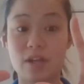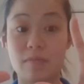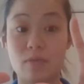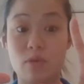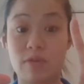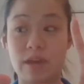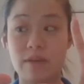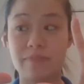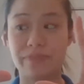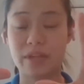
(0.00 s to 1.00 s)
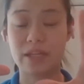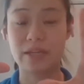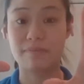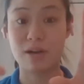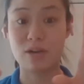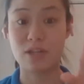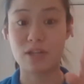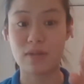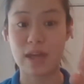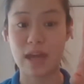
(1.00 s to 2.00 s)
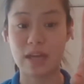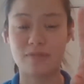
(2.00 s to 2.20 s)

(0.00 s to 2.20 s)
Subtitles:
are moving as much as you can.